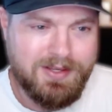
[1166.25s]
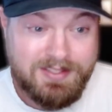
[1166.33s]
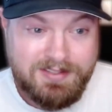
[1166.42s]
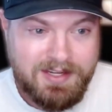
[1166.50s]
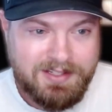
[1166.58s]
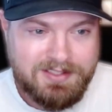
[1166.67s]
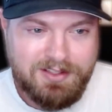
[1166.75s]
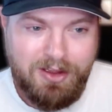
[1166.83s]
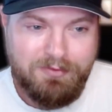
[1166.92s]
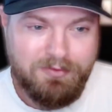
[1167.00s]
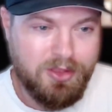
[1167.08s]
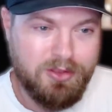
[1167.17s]
6
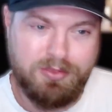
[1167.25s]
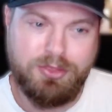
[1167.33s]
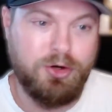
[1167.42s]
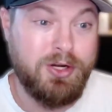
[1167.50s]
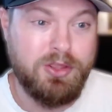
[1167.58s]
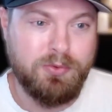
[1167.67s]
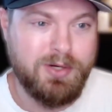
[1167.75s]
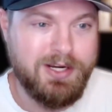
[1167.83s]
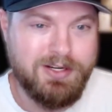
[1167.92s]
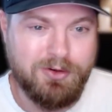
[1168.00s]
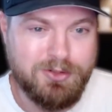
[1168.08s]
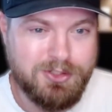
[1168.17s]
of the
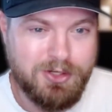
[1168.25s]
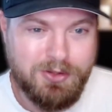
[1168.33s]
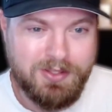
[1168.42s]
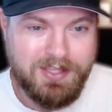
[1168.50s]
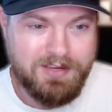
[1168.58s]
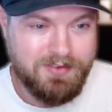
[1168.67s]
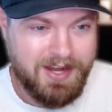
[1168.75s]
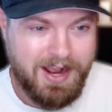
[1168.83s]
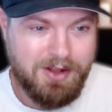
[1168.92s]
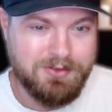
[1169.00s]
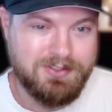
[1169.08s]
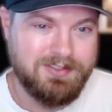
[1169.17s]
33 or so that they've
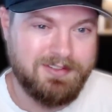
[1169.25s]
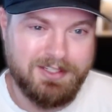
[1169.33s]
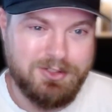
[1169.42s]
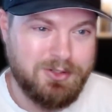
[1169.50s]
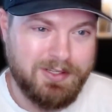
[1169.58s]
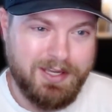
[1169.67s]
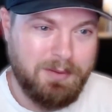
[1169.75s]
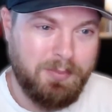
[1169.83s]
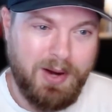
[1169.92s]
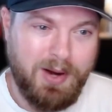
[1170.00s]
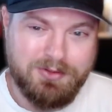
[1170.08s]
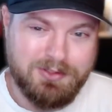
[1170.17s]
announced that you can kind of
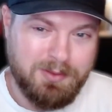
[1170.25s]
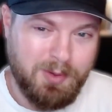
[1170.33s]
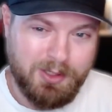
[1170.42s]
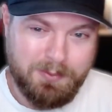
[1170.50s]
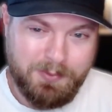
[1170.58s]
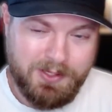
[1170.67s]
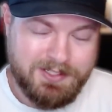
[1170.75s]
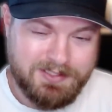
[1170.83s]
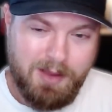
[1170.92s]
browse in the marketplace.